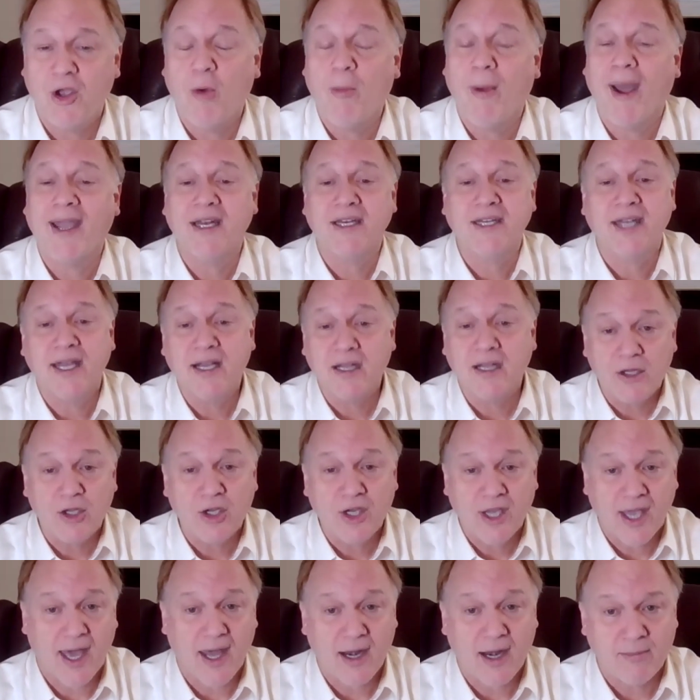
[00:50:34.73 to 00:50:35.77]
Go back and take a
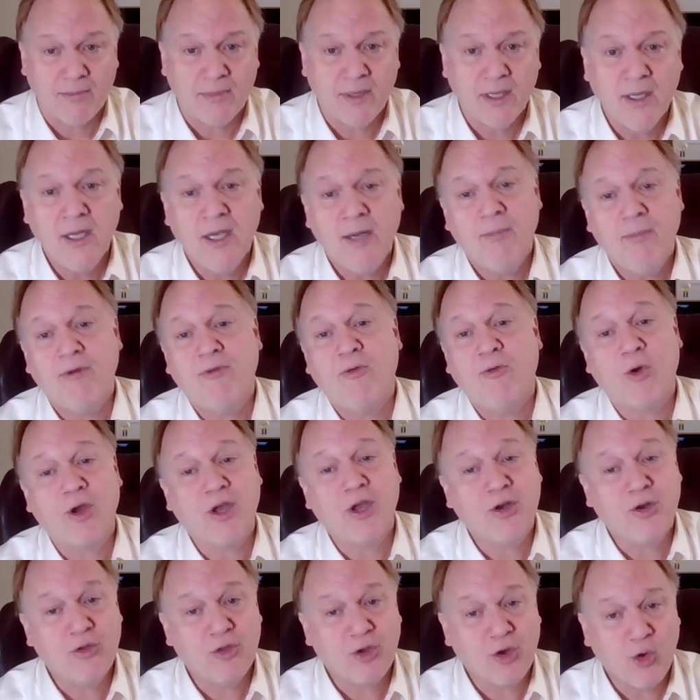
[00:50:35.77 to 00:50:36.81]
look at them before
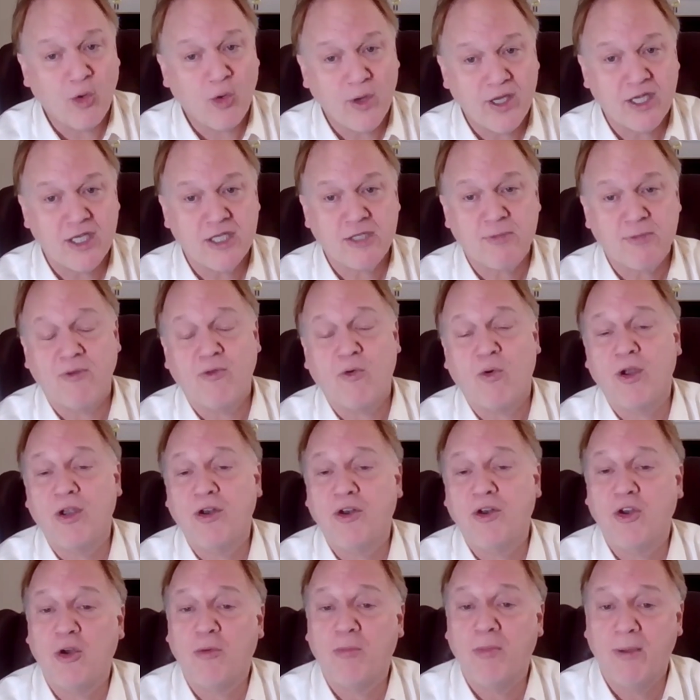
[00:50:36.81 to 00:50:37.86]
you do the quiz, before you
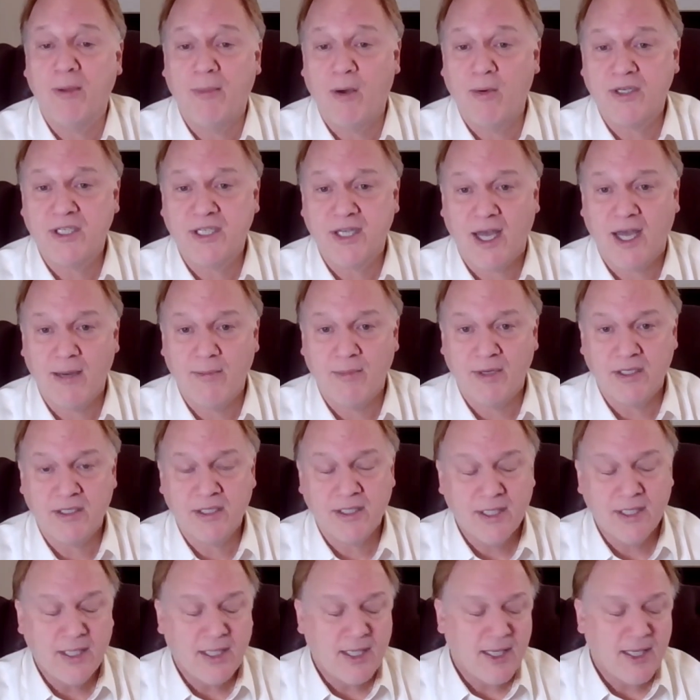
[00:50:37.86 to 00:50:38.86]
do your memo assignment.